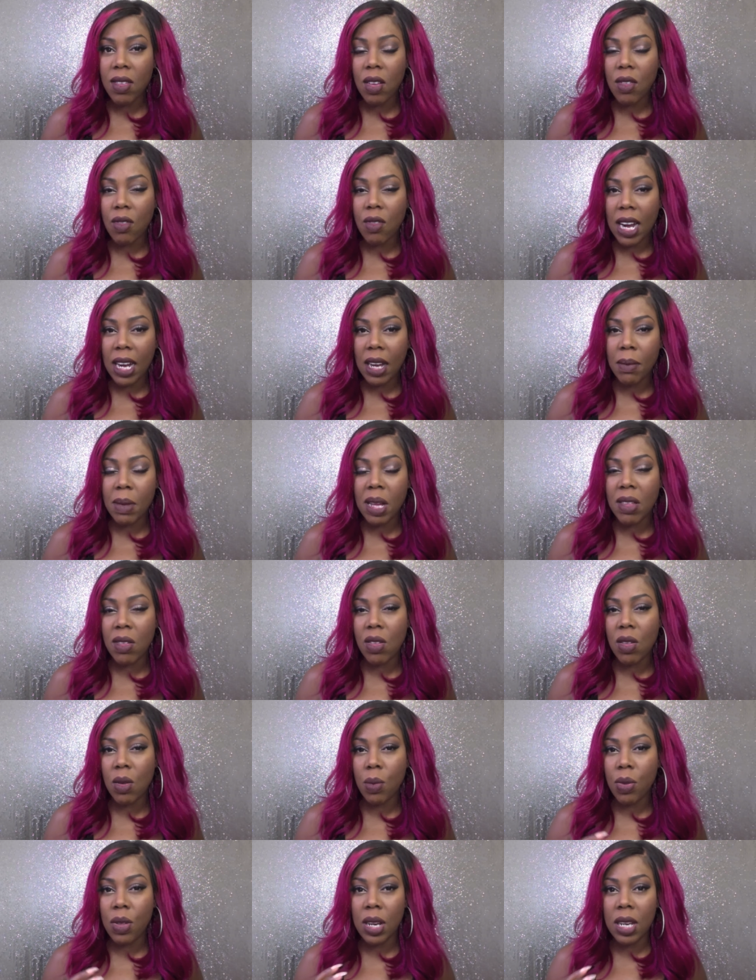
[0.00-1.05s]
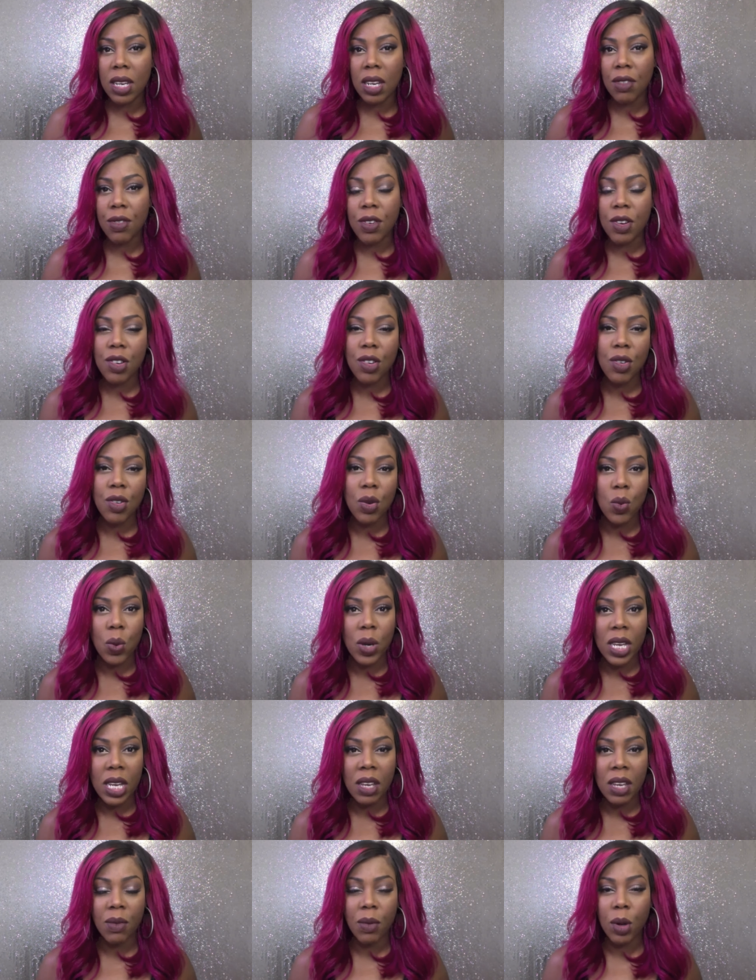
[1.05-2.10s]
to recommend something different to a
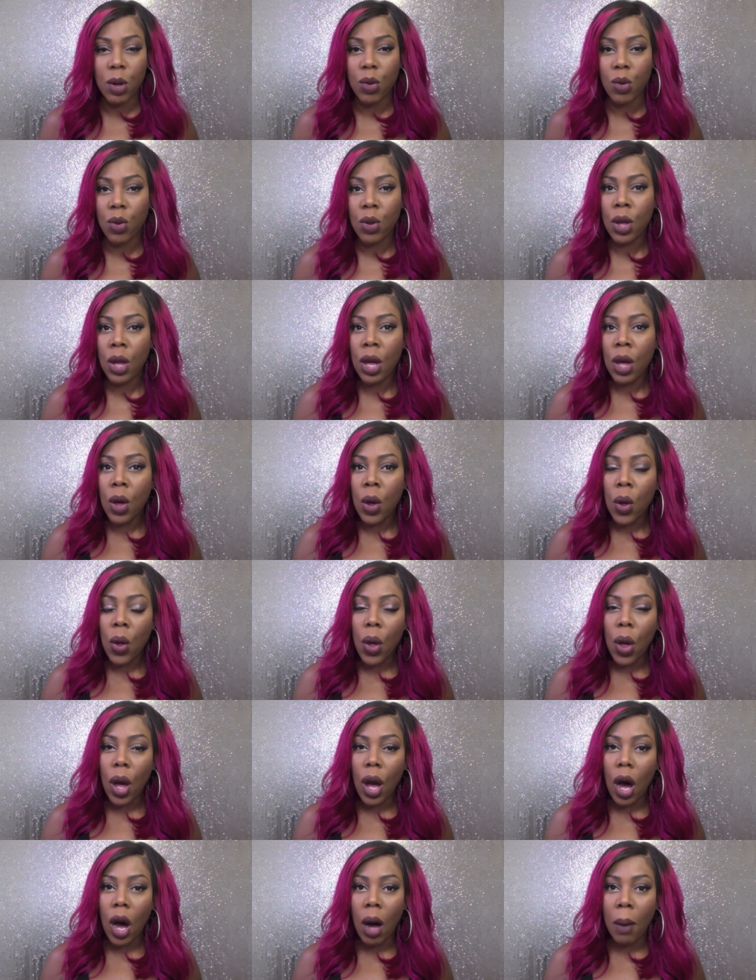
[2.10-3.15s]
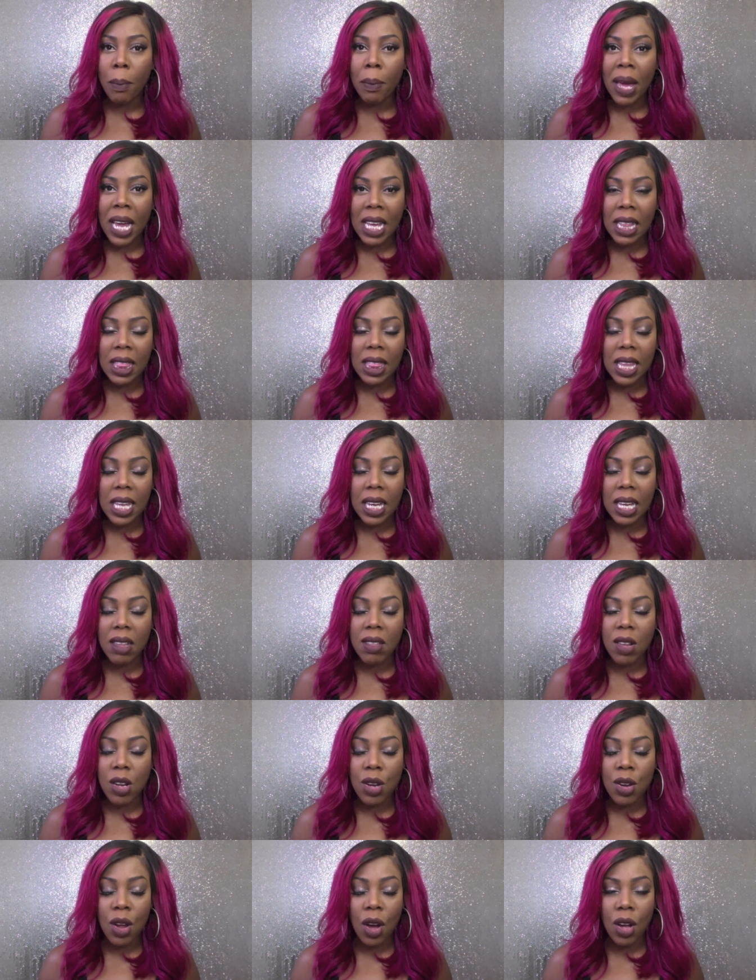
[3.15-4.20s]
weave, because our main thing is
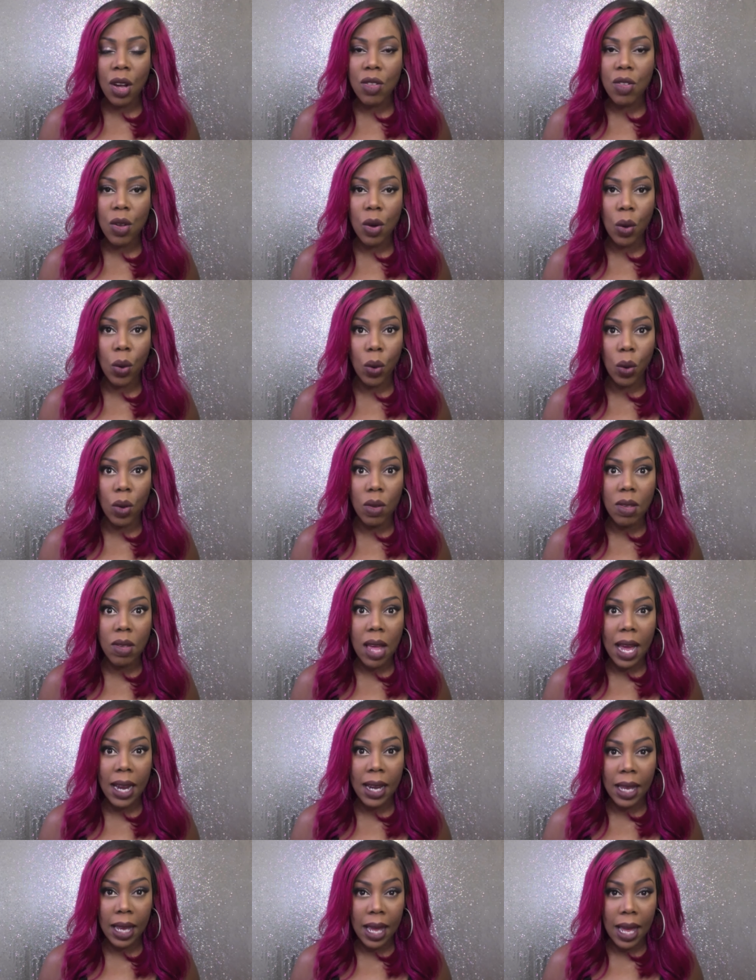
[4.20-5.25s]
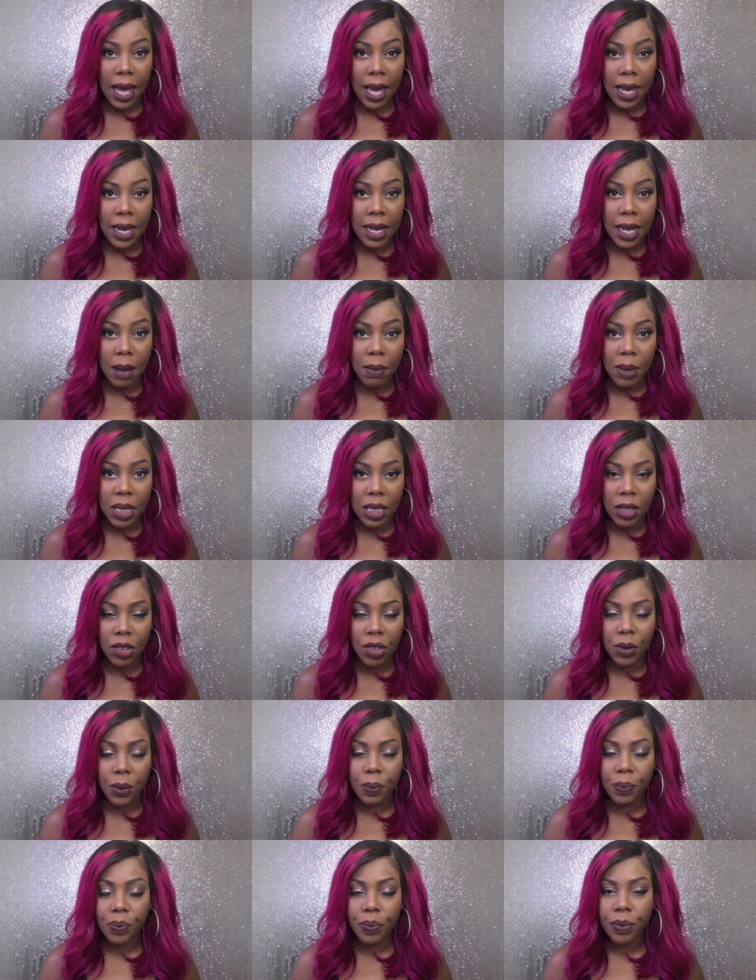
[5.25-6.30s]
not to cause any hair damage.
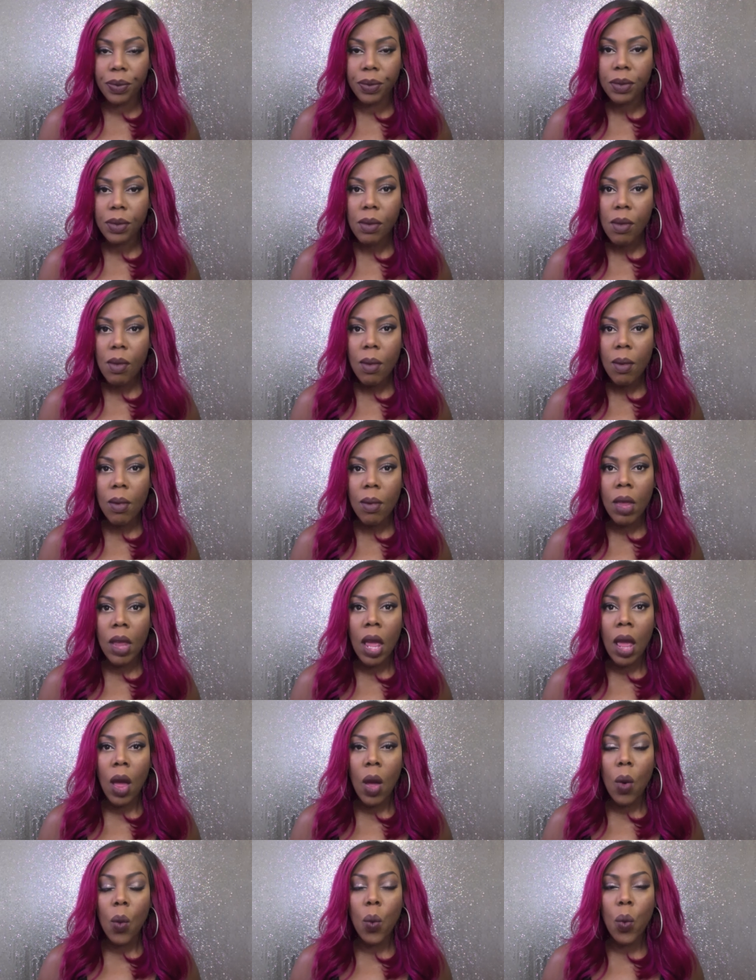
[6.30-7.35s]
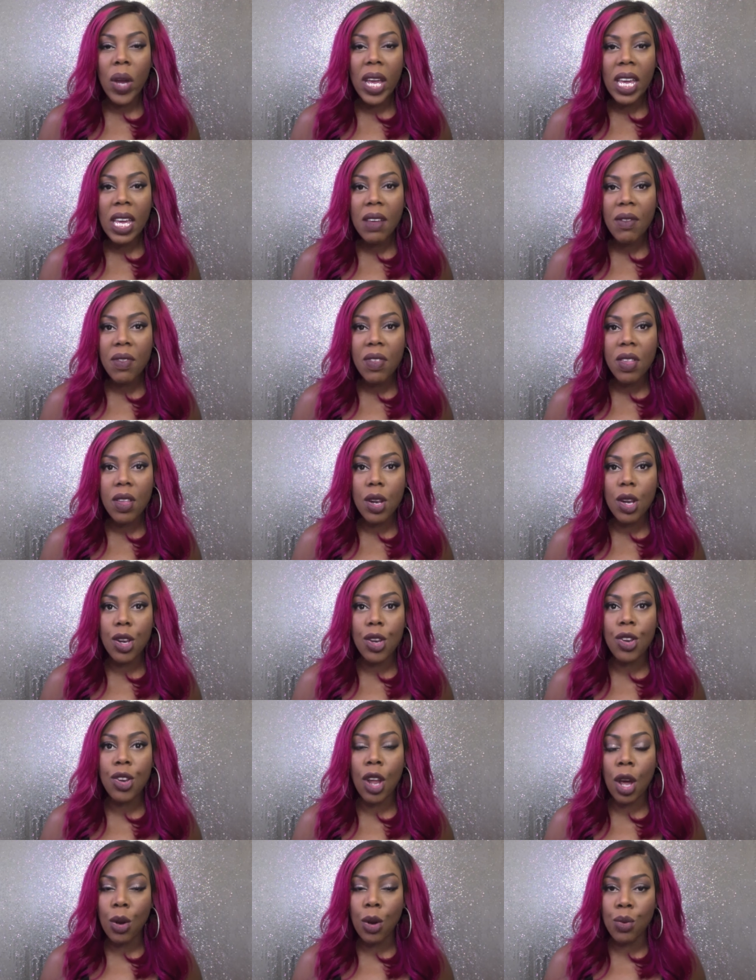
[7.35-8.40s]
Weaves
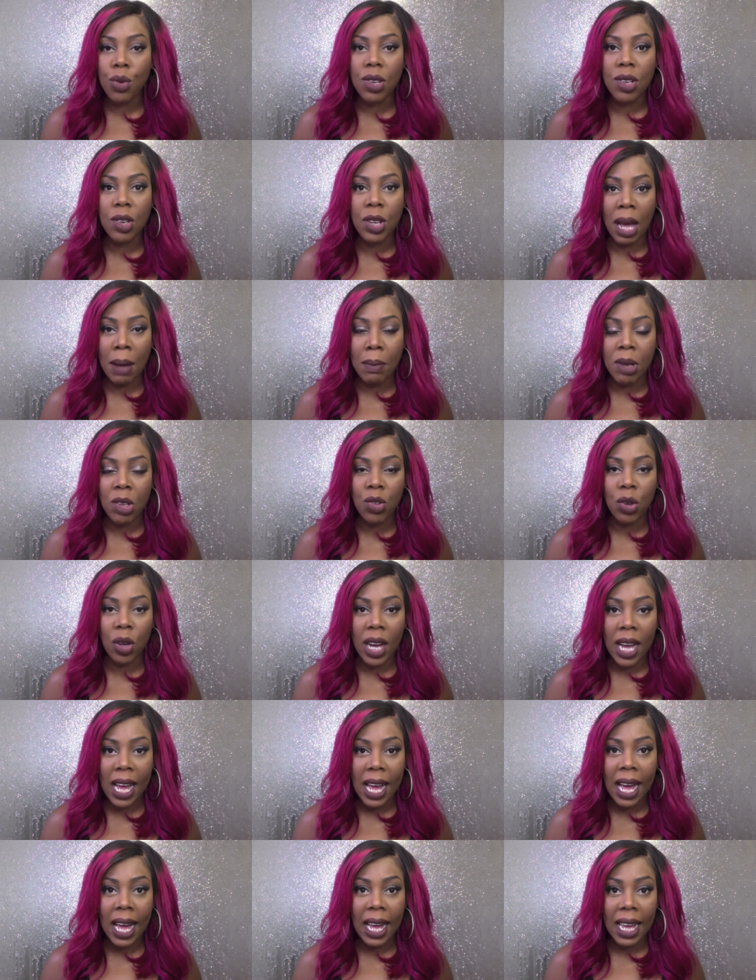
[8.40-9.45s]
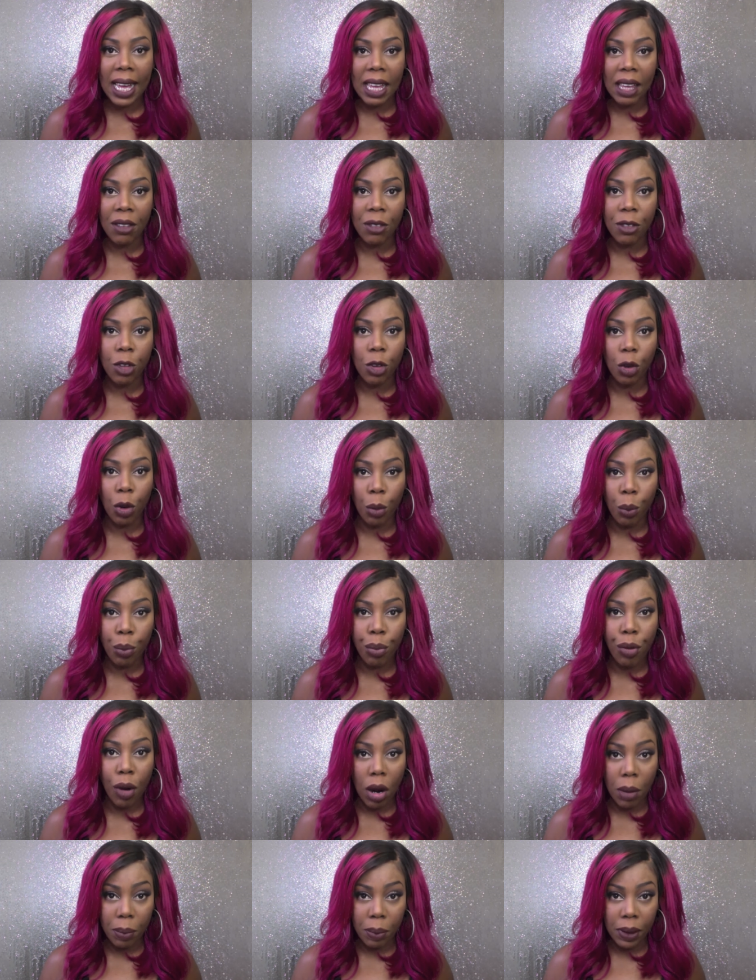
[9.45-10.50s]
don't damage your hair if done
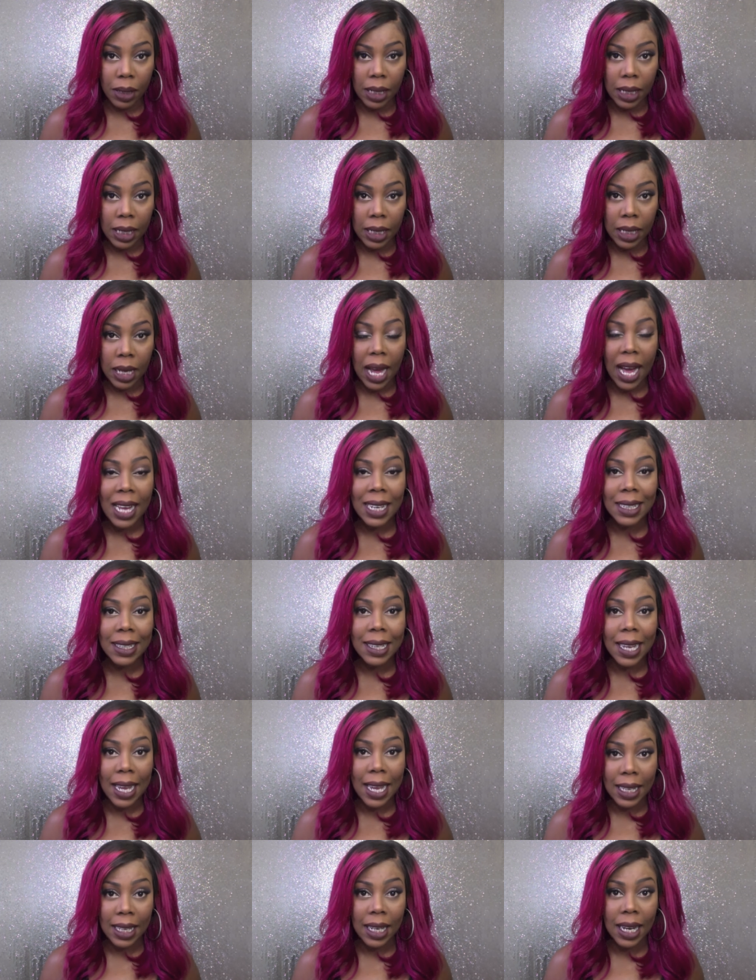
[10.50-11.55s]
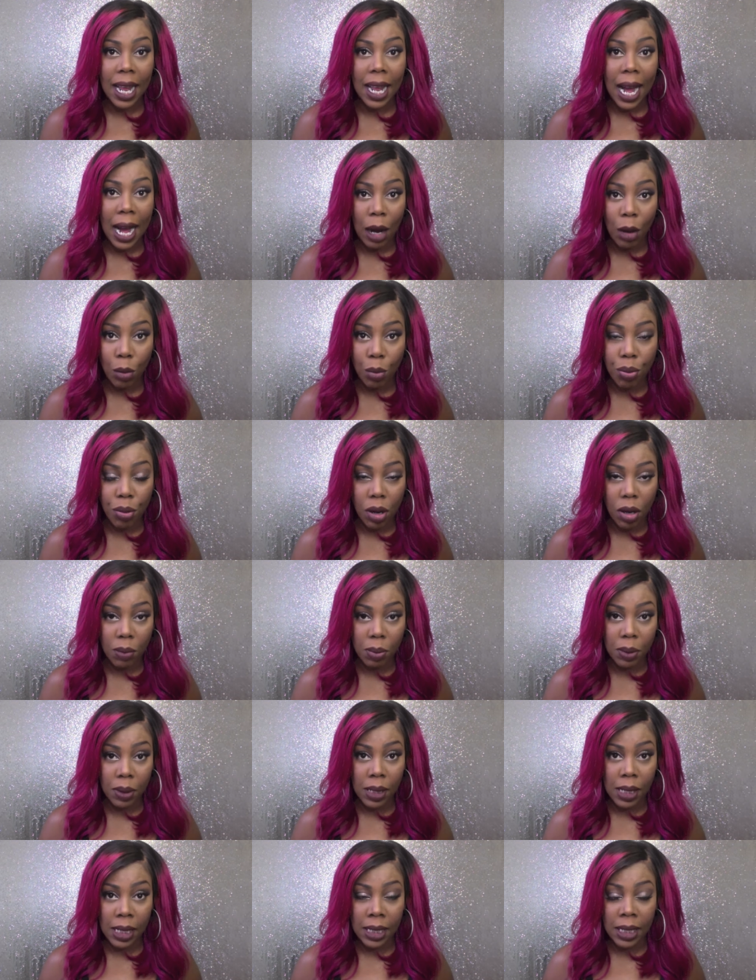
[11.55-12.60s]
properly and taken out
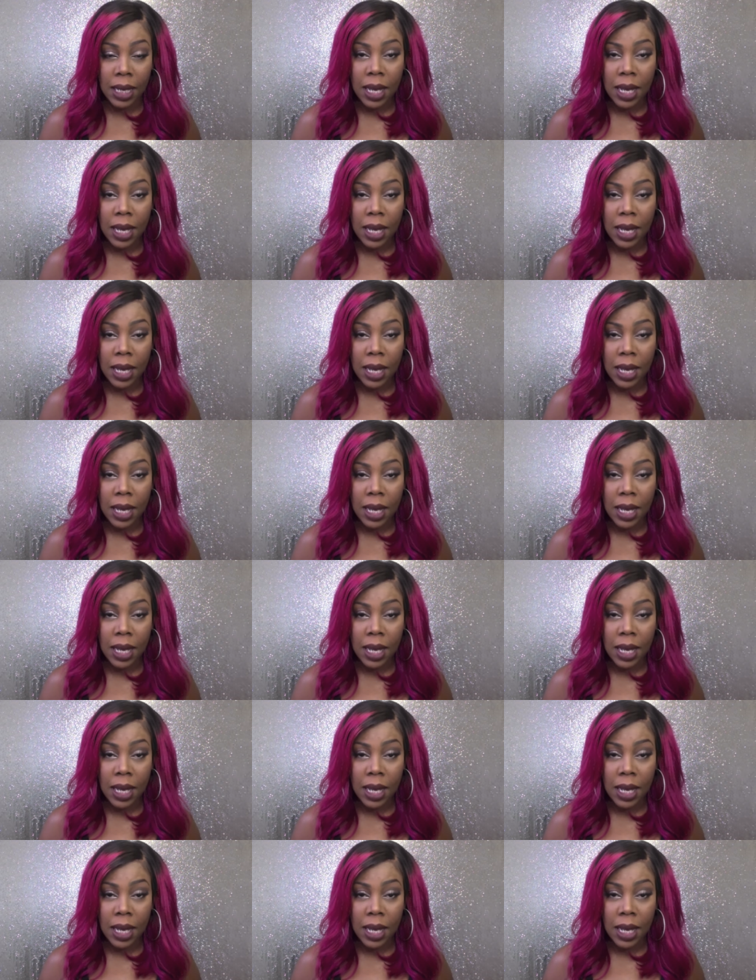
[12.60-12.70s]
properly.